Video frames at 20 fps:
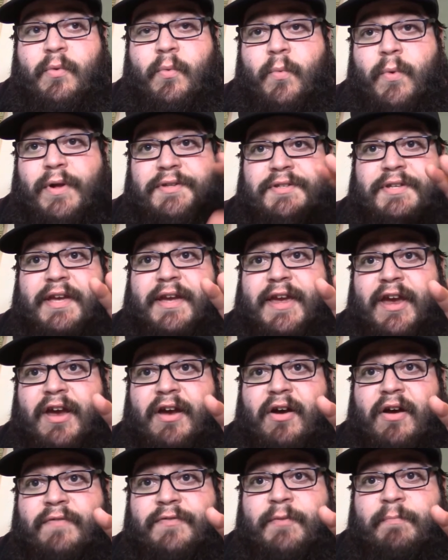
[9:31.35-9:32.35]
We'll take
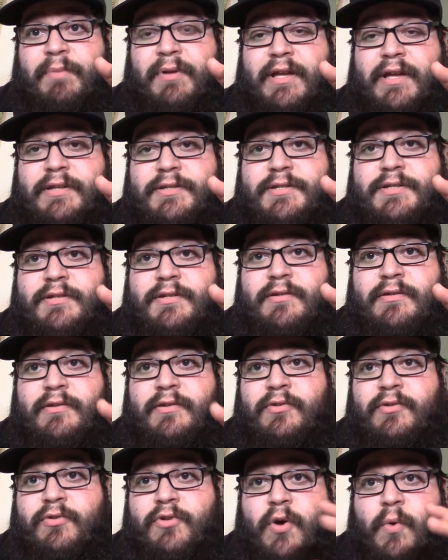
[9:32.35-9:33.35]
care of the place.
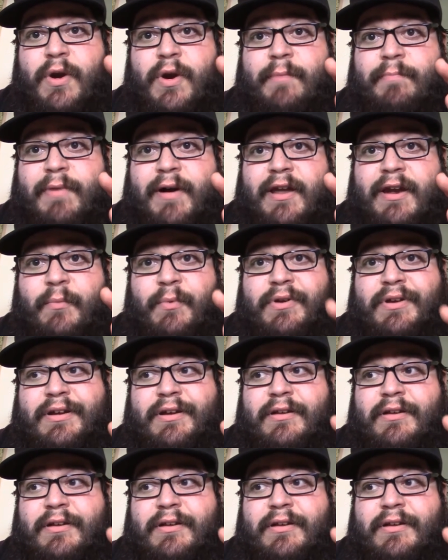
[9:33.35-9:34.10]
Don't worry about it,